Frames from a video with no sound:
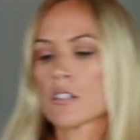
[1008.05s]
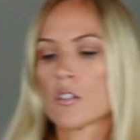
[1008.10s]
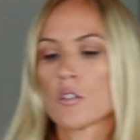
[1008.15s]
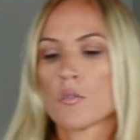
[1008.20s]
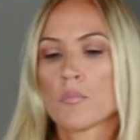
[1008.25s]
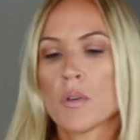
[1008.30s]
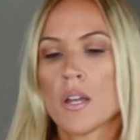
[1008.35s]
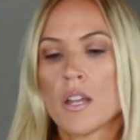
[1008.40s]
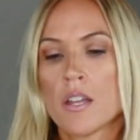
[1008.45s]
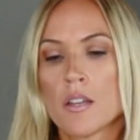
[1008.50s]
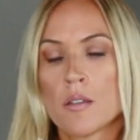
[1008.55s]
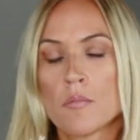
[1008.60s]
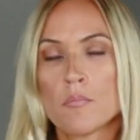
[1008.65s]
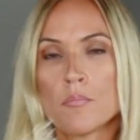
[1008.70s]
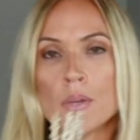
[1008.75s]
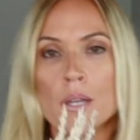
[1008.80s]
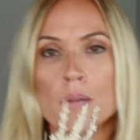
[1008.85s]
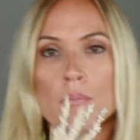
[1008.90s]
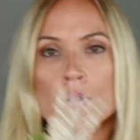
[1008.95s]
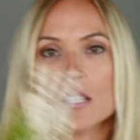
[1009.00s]
little
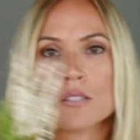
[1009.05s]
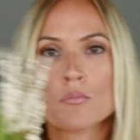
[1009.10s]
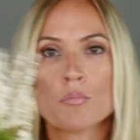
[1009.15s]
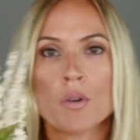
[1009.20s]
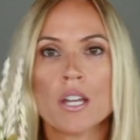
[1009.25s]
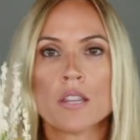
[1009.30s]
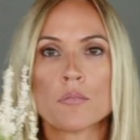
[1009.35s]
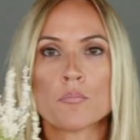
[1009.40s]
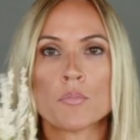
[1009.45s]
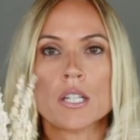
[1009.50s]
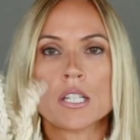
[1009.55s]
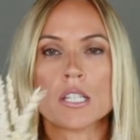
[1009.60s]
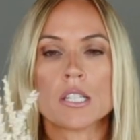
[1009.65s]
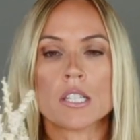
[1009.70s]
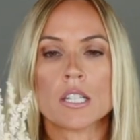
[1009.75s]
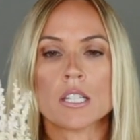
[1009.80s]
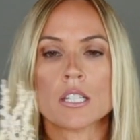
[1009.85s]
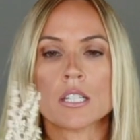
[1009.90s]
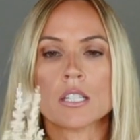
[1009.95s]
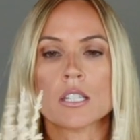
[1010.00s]
baby's breath
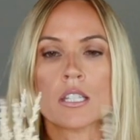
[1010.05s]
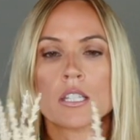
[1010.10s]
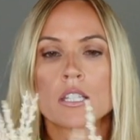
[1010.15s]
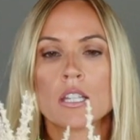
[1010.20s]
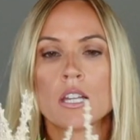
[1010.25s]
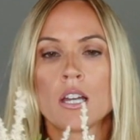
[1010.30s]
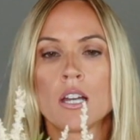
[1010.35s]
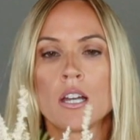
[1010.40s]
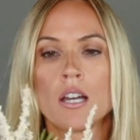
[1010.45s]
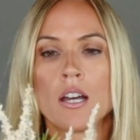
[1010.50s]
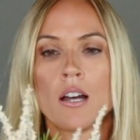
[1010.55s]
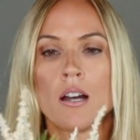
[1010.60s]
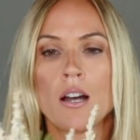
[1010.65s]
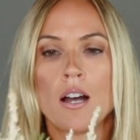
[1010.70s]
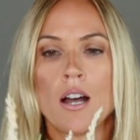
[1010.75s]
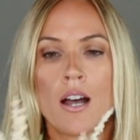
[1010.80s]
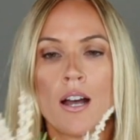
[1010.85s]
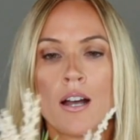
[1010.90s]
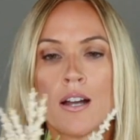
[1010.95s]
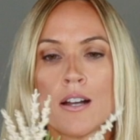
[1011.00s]
pieces.
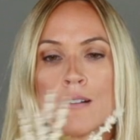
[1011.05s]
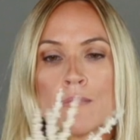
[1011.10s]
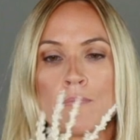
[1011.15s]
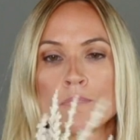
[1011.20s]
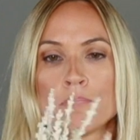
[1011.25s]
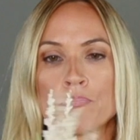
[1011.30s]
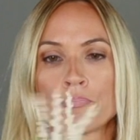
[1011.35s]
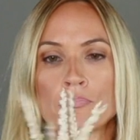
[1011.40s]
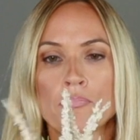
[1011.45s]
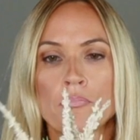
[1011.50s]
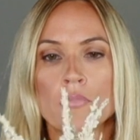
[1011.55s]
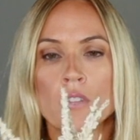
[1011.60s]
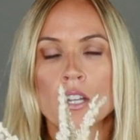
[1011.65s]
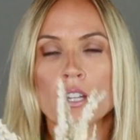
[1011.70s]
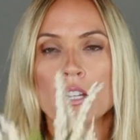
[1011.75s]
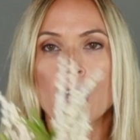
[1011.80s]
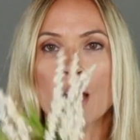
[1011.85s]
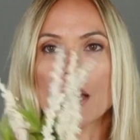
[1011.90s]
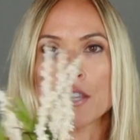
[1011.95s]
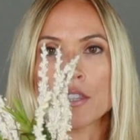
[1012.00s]

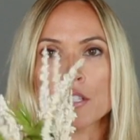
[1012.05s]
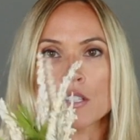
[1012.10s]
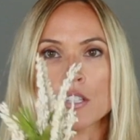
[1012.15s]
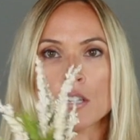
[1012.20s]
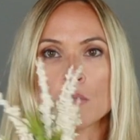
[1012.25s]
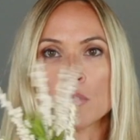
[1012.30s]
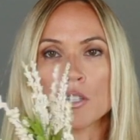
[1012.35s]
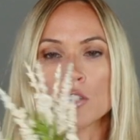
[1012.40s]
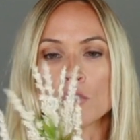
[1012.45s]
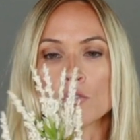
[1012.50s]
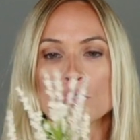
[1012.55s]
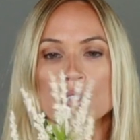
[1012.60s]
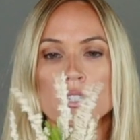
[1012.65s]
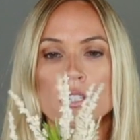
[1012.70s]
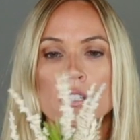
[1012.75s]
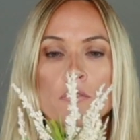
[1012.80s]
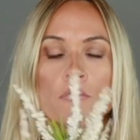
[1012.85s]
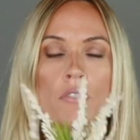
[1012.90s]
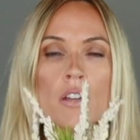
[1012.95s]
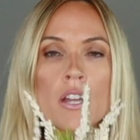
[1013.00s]
Again, this can be used
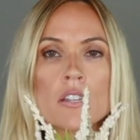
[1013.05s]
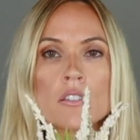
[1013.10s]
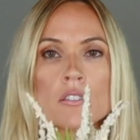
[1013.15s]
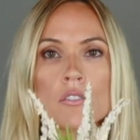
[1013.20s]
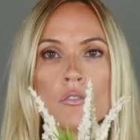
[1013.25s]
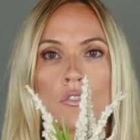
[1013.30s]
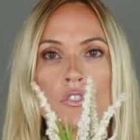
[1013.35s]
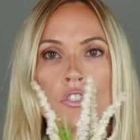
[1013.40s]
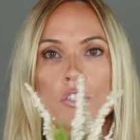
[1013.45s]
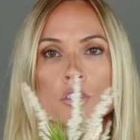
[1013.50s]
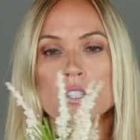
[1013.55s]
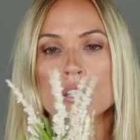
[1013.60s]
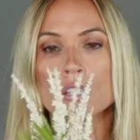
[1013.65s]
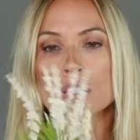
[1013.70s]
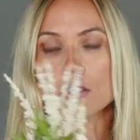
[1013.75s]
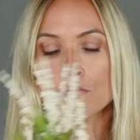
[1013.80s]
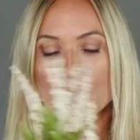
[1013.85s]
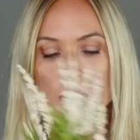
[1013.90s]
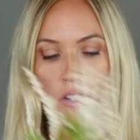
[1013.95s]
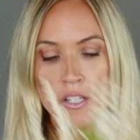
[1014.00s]
in a vase or just
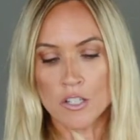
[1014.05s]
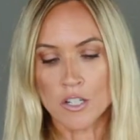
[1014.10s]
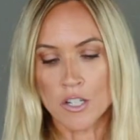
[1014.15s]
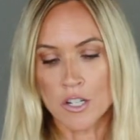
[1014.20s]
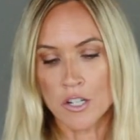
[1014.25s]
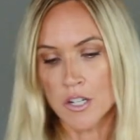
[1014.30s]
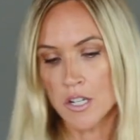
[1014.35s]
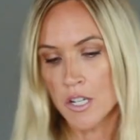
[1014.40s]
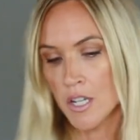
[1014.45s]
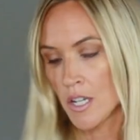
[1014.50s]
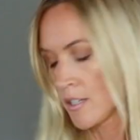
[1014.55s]
as filler.